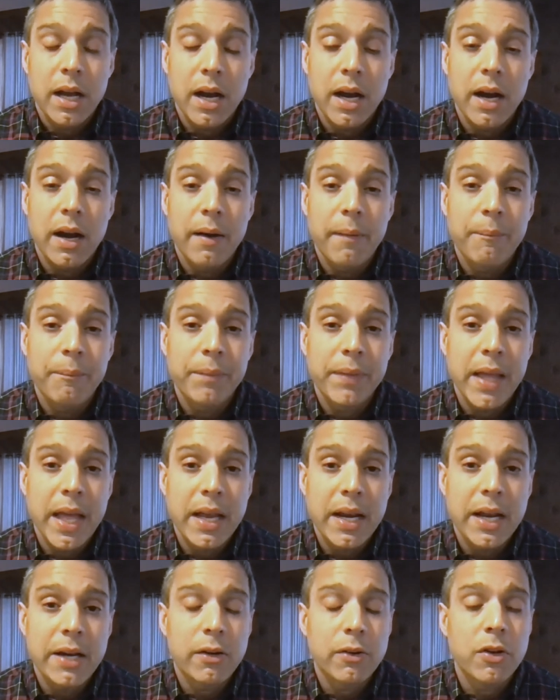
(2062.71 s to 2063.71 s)

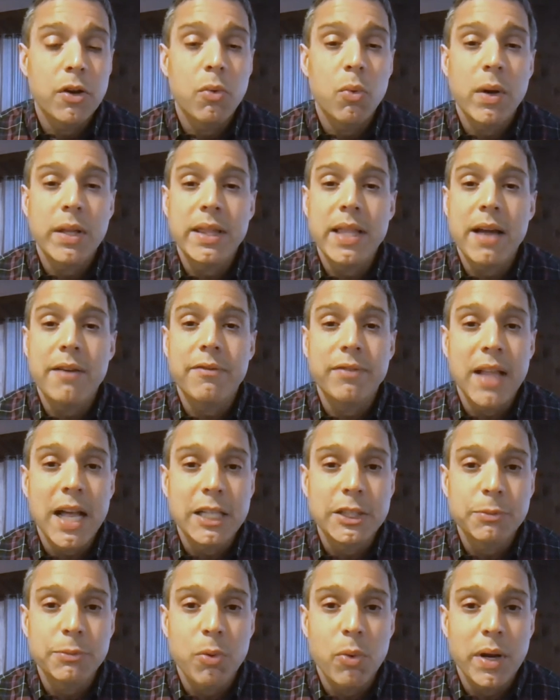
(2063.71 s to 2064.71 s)
And I don't know what that
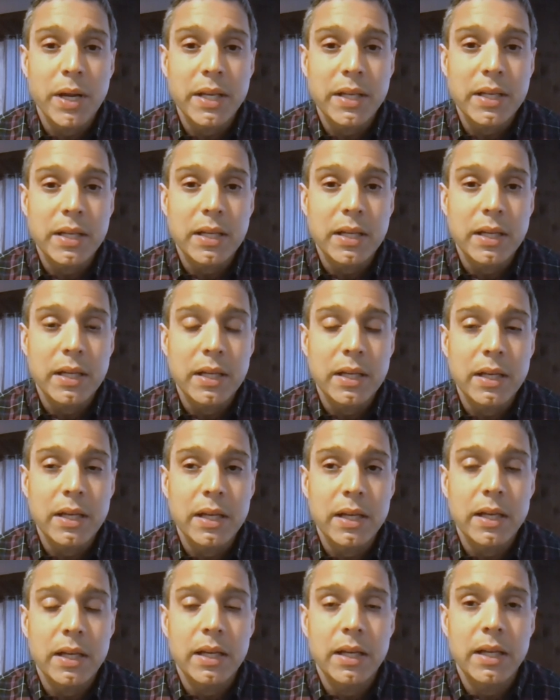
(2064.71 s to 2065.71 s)
flashpoint
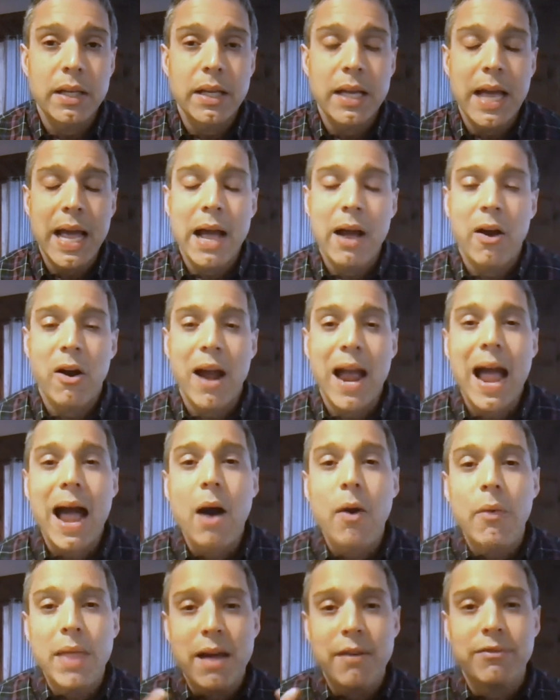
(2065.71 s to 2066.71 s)
or
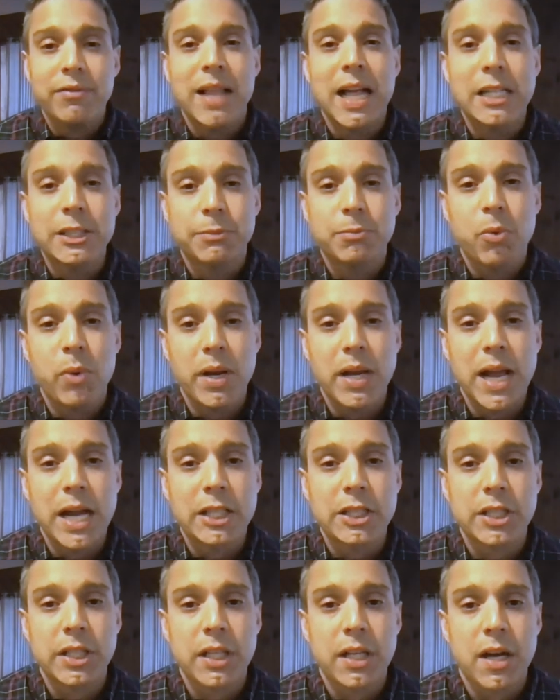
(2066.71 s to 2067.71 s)
how that flashpoint
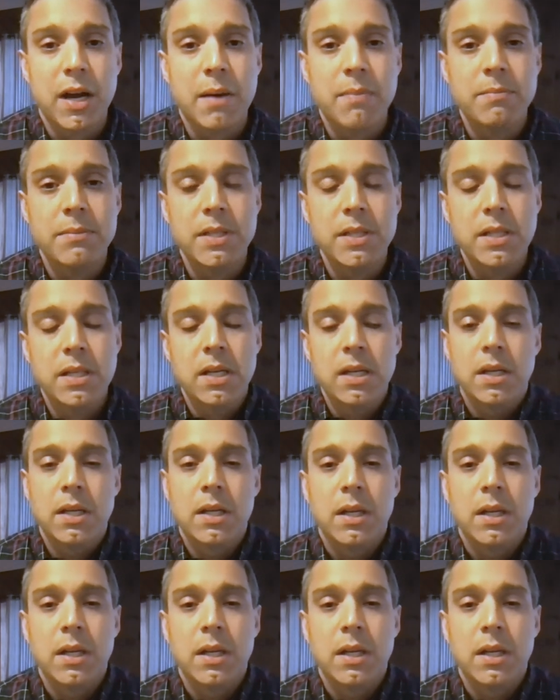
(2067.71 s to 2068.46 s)
actually comes